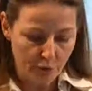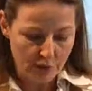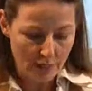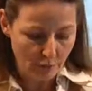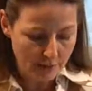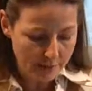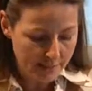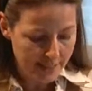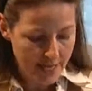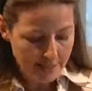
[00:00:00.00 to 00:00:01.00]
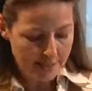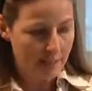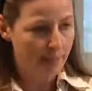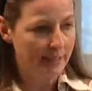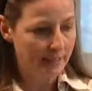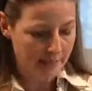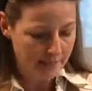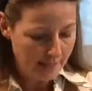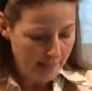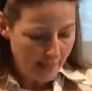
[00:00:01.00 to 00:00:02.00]
for several skiing disciplines
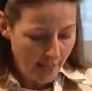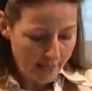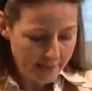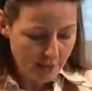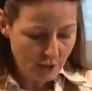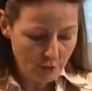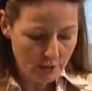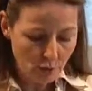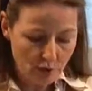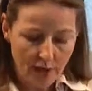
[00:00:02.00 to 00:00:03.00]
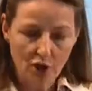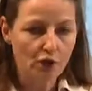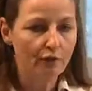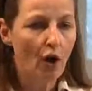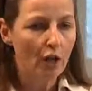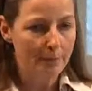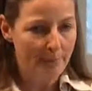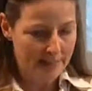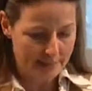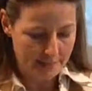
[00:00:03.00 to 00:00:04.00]
and is suited to skiers of all
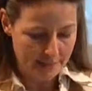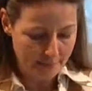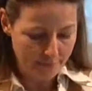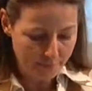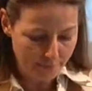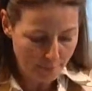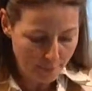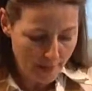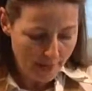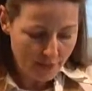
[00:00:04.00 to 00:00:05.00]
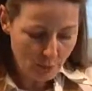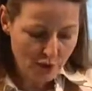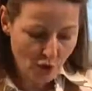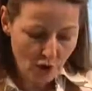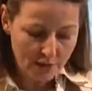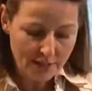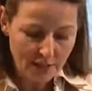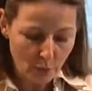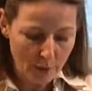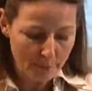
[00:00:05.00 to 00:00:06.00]
abilities. The resort is
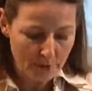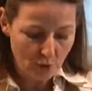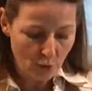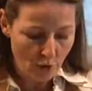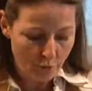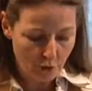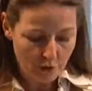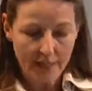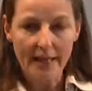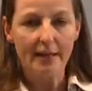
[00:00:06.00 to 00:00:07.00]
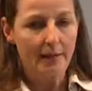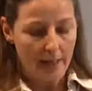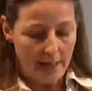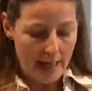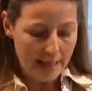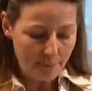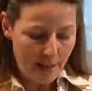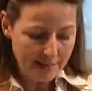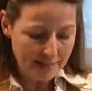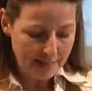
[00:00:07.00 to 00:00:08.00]
equipped to offer
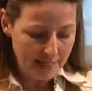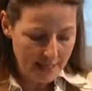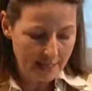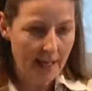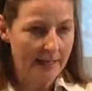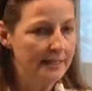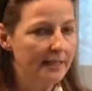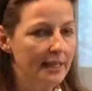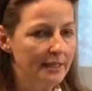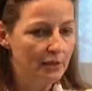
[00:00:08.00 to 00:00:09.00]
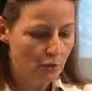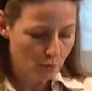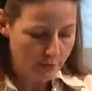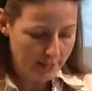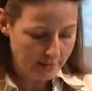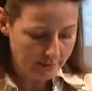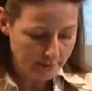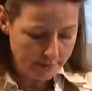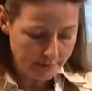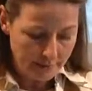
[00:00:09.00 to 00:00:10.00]
alpine skiing and ski touring,
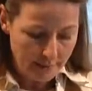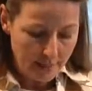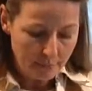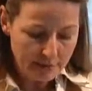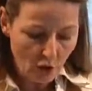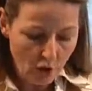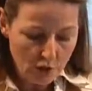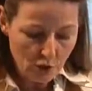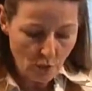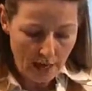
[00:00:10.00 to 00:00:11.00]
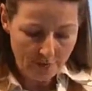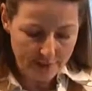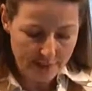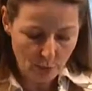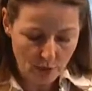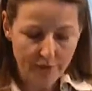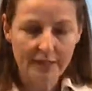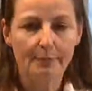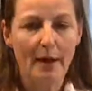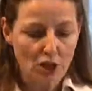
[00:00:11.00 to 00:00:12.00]
but also, and this is one of
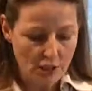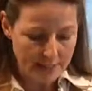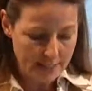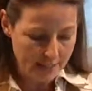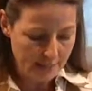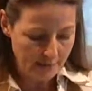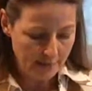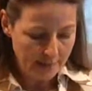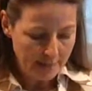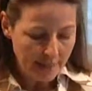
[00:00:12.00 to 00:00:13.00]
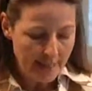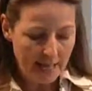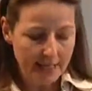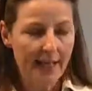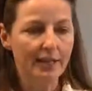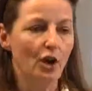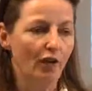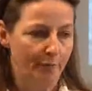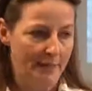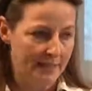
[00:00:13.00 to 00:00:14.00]
its specialties, heli and
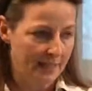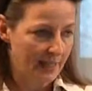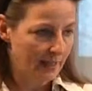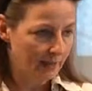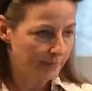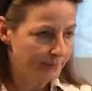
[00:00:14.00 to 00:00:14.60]
off-piste skiing.